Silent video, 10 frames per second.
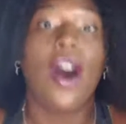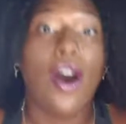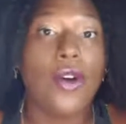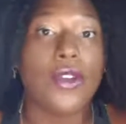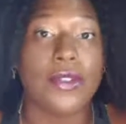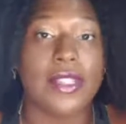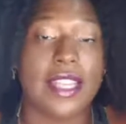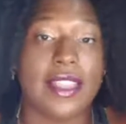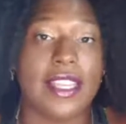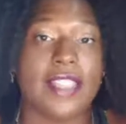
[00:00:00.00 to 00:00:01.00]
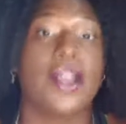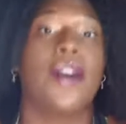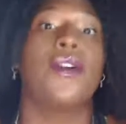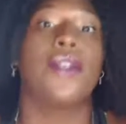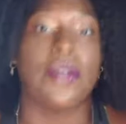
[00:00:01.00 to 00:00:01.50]
oh, you said this,
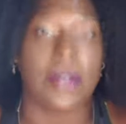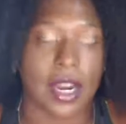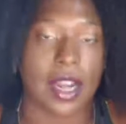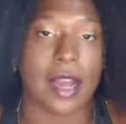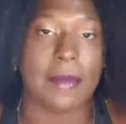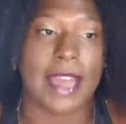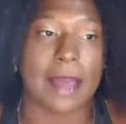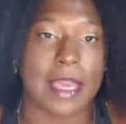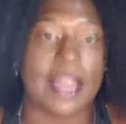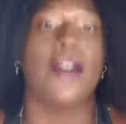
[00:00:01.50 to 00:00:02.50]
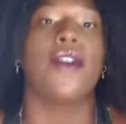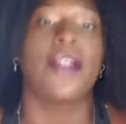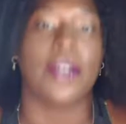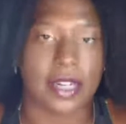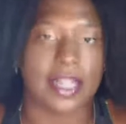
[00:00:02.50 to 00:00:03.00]
oh, you're coming at me, oh,
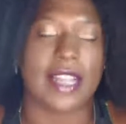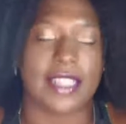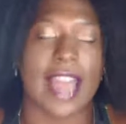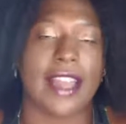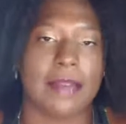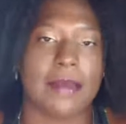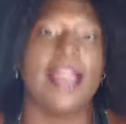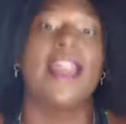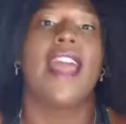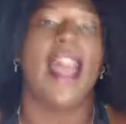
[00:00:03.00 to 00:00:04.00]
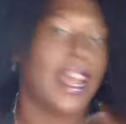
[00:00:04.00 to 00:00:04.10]
you're attacking me,